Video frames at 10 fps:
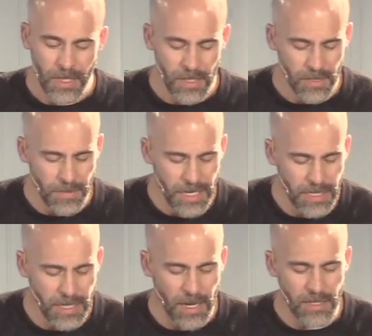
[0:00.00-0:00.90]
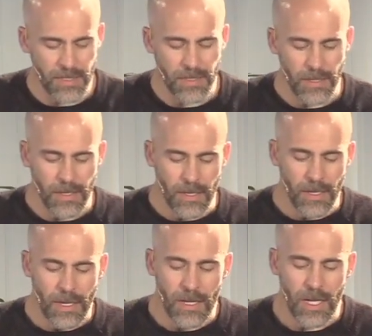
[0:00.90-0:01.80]
to God's
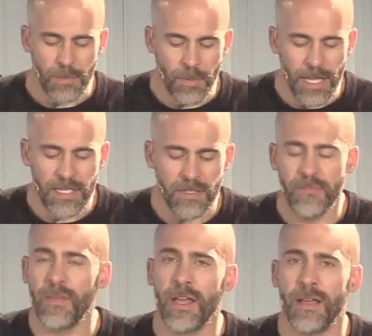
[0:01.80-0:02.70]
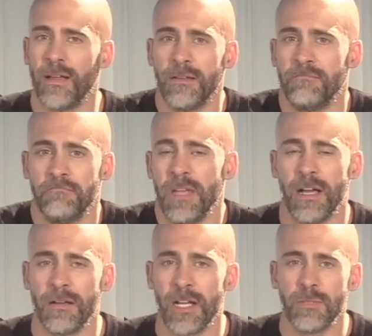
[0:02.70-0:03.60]
plans and
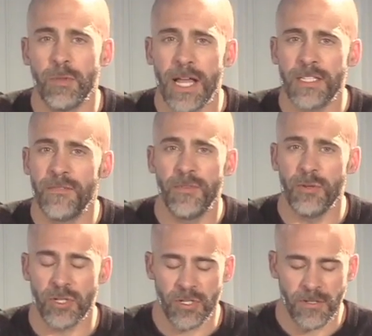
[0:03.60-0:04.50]
God's plans and futures.